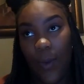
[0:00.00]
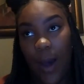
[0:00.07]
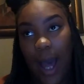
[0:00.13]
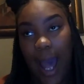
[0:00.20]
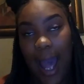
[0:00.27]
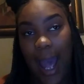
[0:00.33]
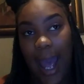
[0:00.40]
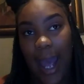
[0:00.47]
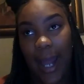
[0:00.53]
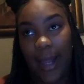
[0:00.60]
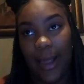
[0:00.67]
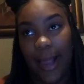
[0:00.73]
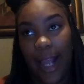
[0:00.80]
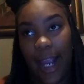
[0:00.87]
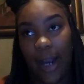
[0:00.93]

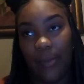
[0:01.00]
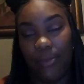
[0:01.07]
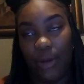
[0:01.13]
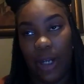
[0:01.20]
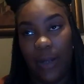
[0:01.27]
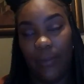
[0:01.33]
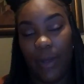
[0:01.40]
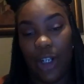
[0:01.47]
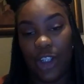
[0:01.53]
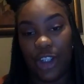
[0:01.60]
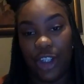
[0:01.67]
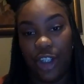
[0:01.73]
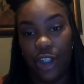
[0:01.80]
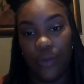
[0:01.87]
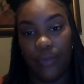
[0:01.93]
and they're pretty much
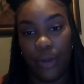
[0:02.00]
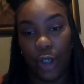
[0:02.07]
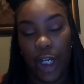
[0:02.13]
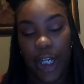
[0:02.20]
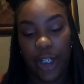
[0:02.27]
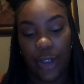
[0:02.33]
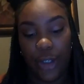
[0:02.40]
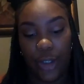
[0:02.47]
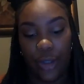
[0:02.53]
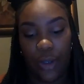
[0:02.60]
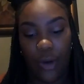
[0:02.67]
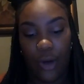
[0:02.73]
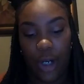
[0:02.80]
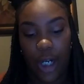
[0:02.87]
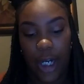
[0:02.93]
cuboidal
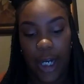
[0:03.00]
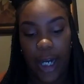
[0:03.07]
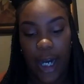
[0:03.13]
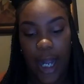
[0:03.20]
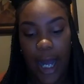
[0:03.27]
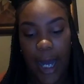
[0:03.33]
or